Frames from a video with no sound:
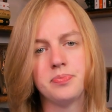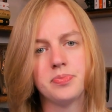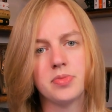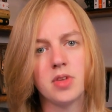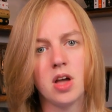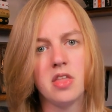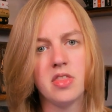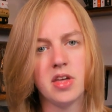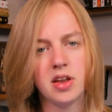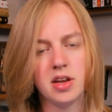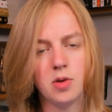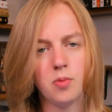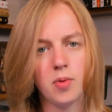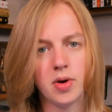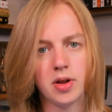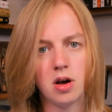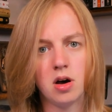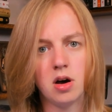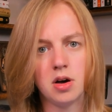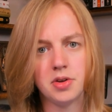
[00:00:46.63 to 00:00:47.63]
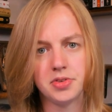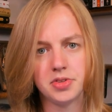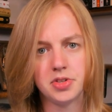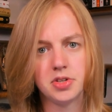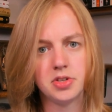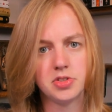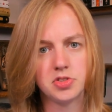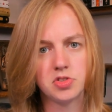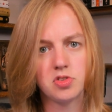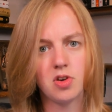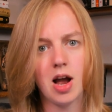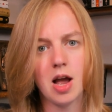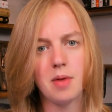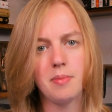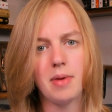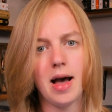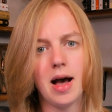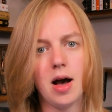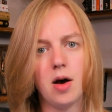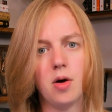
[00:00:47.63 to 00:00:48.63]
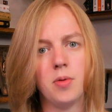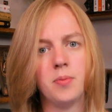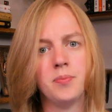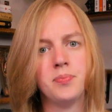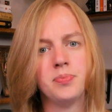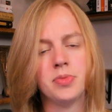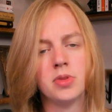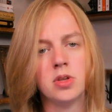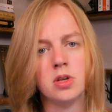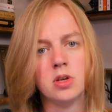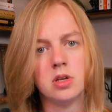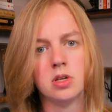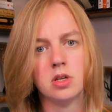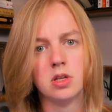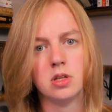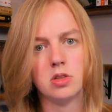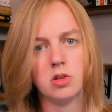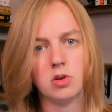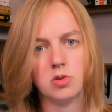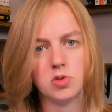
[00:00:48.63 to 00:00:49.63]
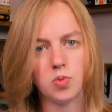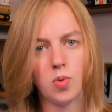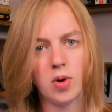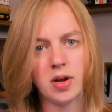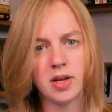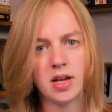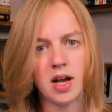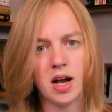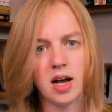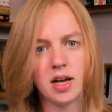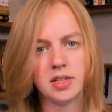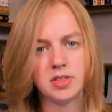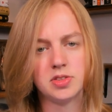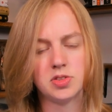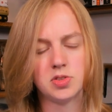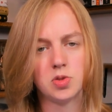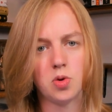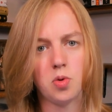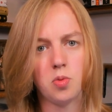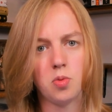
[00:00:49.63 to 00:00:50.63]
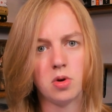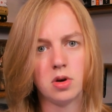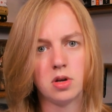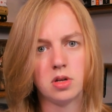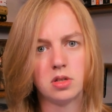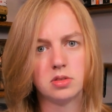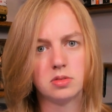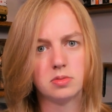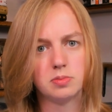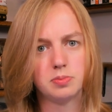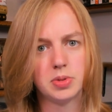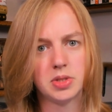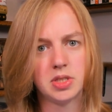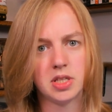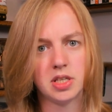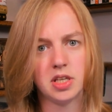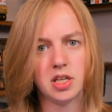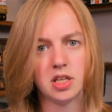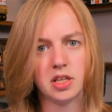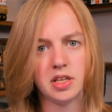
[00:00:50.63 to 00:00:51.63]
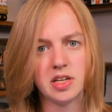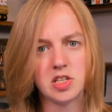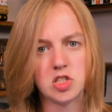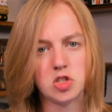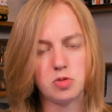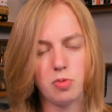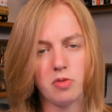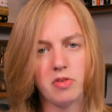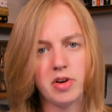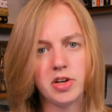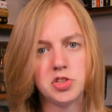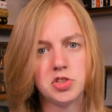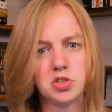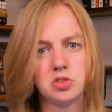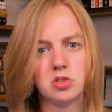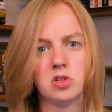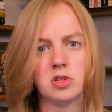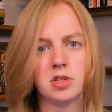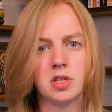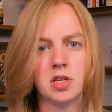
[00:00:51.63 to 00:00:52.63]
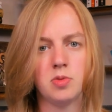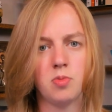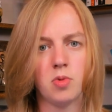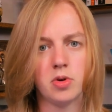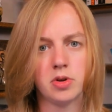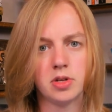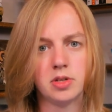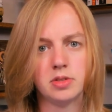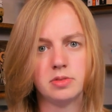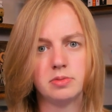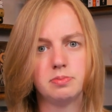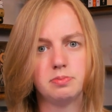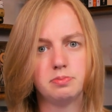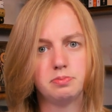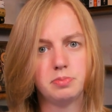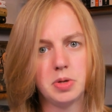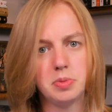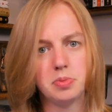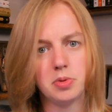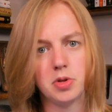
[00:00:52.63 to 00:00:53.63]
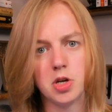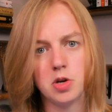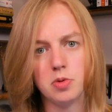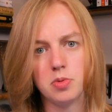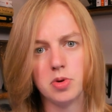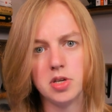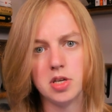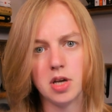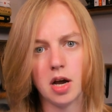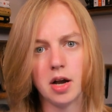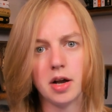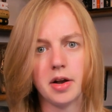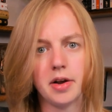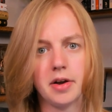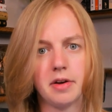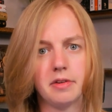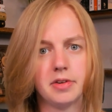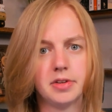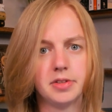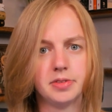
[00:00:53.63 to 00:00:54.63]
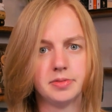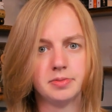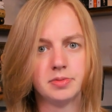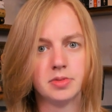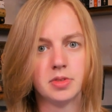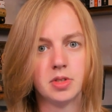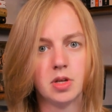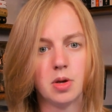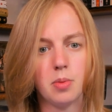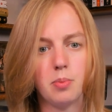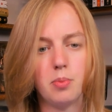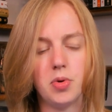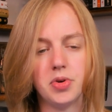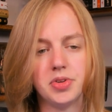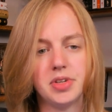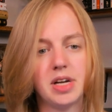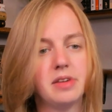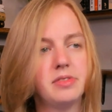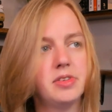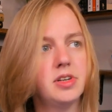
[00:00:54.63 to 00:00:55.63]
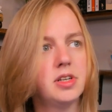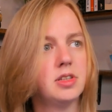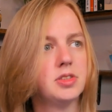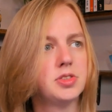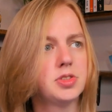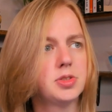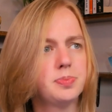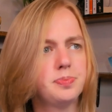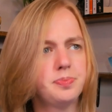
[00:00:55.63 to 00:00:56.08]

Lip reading: And then he went on to describe how those white guys weren't particularly inspirational, and he wanted people who were younger and more diverse.